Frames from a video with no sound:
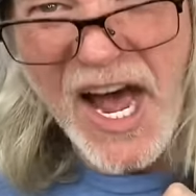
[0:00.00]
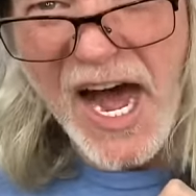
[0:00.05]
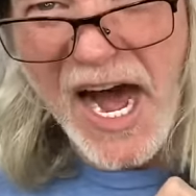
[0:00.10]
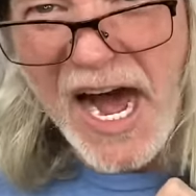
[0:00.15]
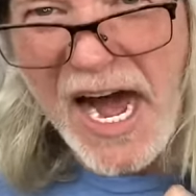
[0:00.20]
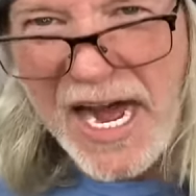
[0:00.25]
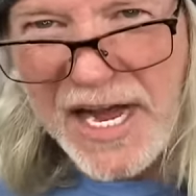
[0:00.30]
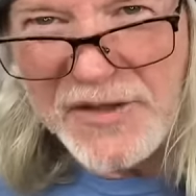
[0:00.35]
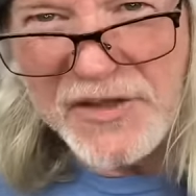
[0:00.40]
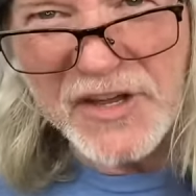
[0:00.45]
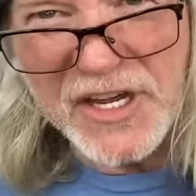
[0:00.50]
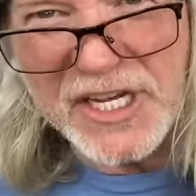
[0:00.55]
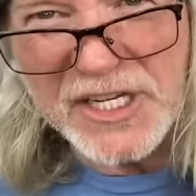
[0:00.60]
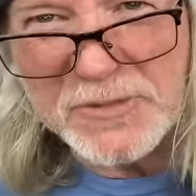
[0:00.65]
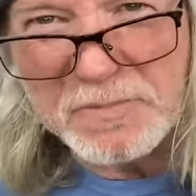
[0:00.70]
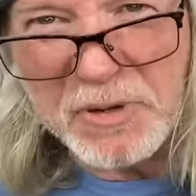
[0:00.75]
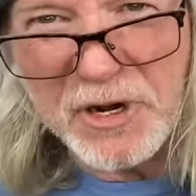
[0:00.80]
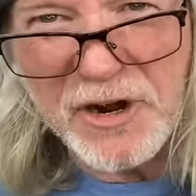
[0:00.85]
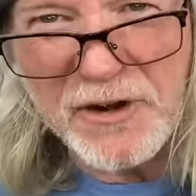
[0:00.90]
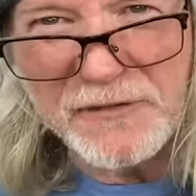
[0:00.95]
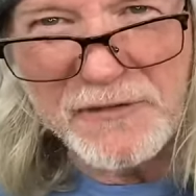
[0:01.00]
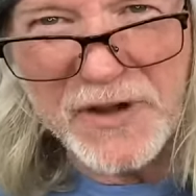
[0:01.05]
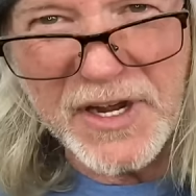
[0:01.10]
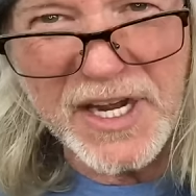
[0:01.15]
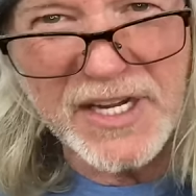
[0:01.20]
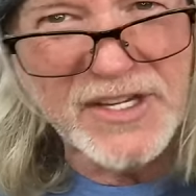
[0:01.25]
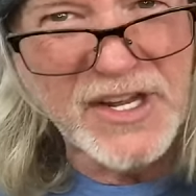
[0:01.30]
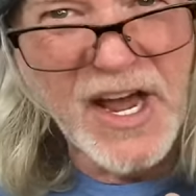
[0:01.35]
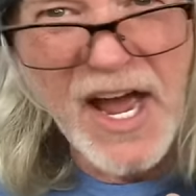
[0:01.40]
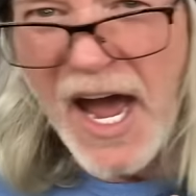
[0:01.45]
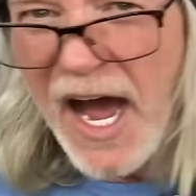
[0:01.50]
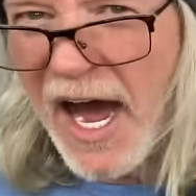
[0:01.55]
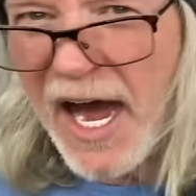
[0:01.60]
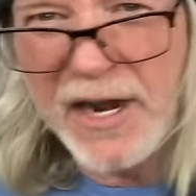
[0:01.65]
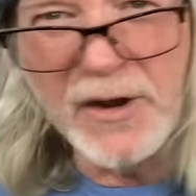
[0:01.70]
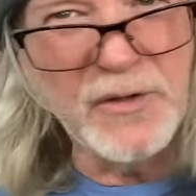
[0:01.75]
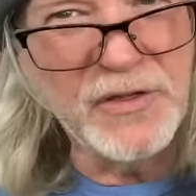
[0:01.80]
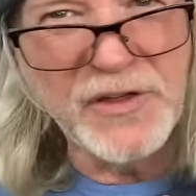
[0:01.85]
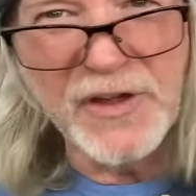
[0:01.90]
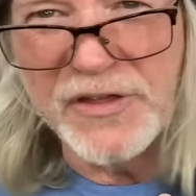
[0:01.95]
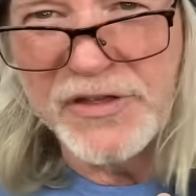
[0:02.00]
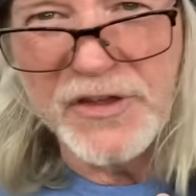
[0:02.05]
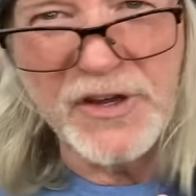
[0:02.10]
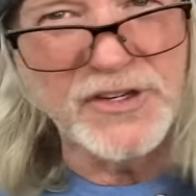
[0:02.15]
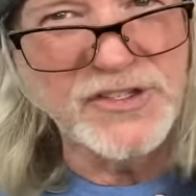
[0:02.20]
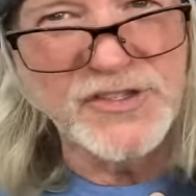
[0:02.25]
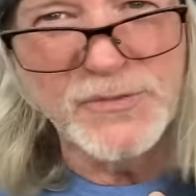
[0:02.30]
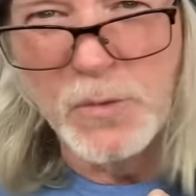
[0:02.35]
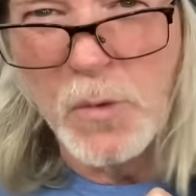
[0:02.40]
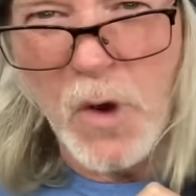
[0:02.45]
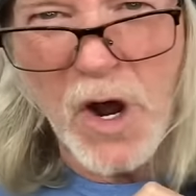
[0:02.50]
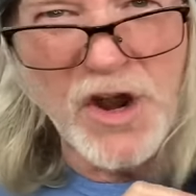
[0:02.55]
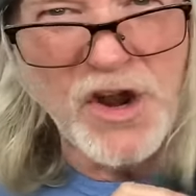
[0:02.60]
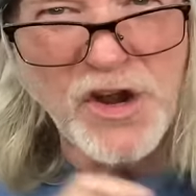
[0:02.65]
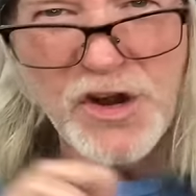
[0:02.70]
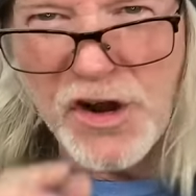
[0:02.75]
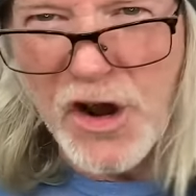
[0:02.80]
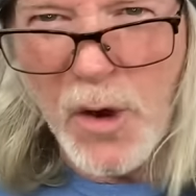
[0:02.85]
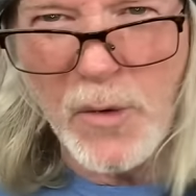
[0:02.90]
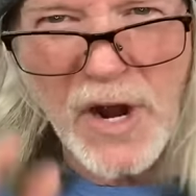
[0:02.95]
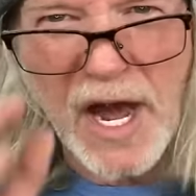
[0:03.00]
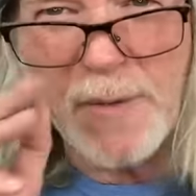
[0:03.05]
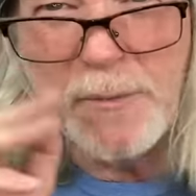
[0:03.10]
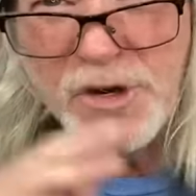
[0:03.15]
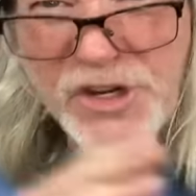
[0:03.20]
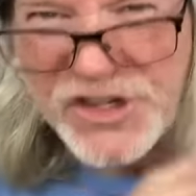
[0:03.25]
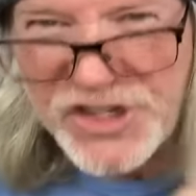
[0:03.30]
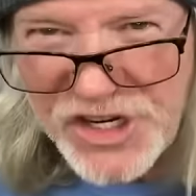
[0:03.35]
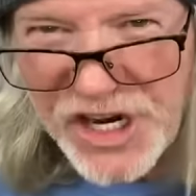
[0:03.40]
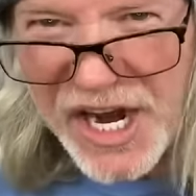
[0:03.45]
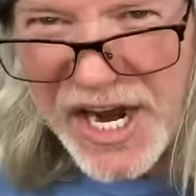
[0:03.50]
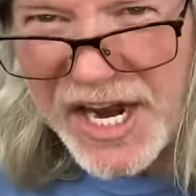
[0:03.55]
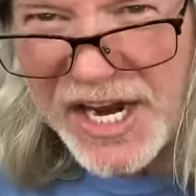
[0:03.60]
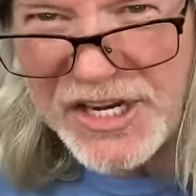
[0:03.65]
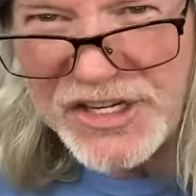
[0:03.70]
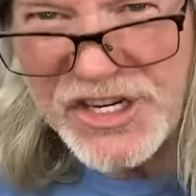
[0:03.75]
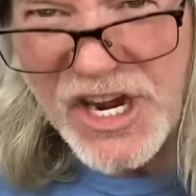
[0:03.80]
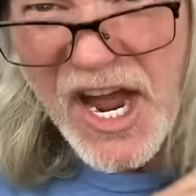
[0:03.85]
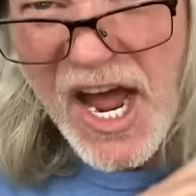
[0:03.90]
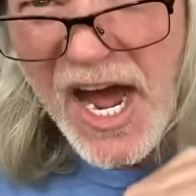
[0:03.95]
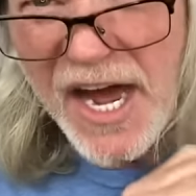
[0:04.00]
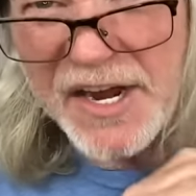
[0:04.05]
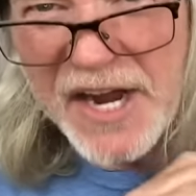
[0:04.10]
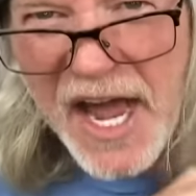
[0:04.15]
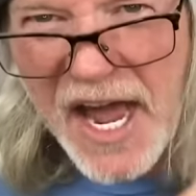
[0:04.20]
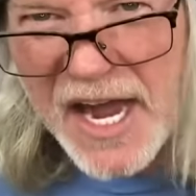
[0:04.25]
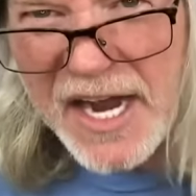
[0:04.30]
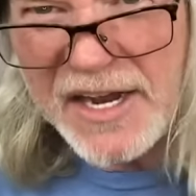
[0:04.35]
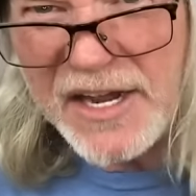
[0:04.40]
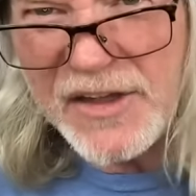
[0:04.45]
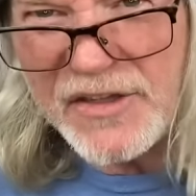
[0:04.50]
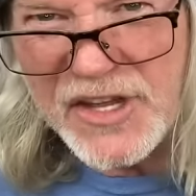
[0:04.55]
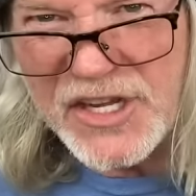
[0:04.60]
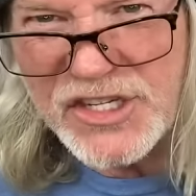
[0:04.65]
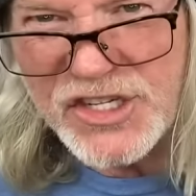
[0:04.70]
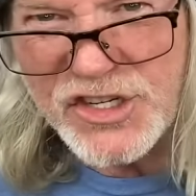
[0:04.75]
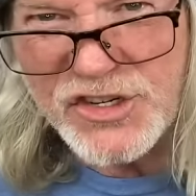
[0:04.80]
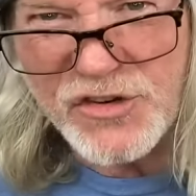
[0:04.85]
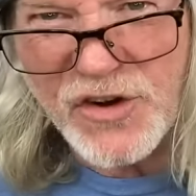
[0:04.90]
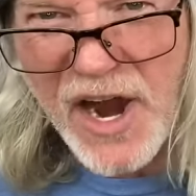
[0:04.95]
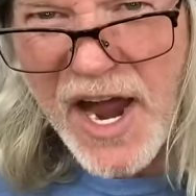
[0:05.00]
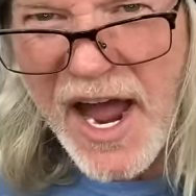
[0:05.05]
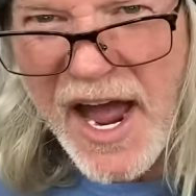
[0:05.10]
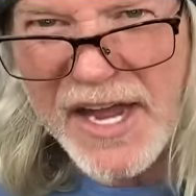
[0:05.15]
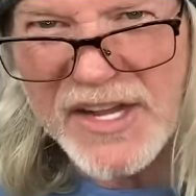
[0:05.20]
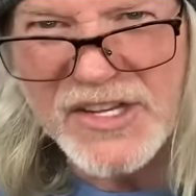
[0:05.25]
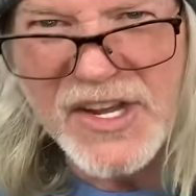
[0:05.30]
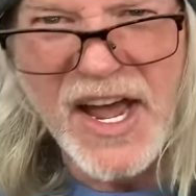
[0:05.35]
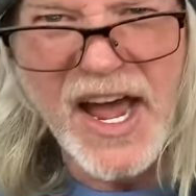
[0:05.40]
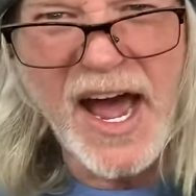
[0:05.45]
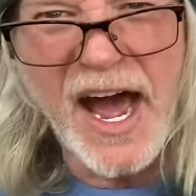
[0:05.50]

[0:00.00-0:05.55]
I think it's perfect. I don't think there's one note I would change on any of these tracks.